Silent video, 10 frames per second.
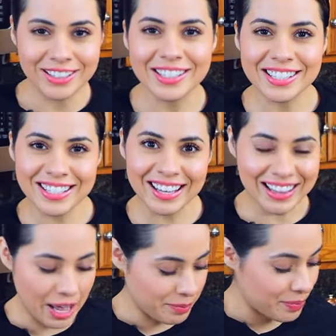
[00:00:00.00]
Just like
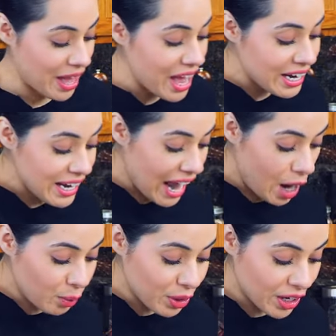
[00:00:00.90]
that.
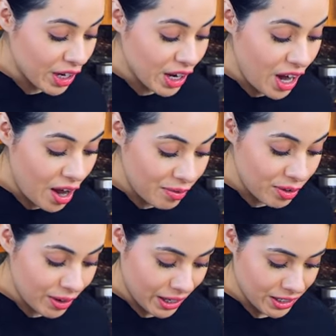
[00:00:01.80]
Now we're gonna
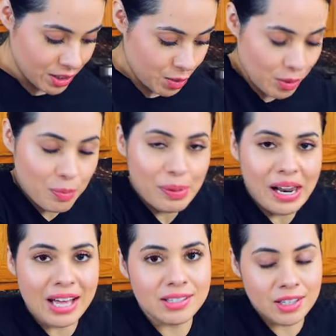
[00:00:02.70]
cover it with
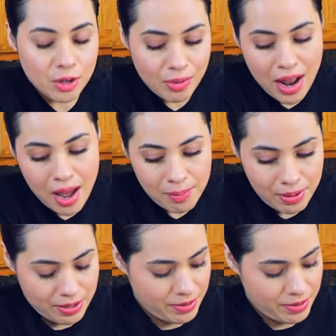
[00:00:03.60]
plastic wrap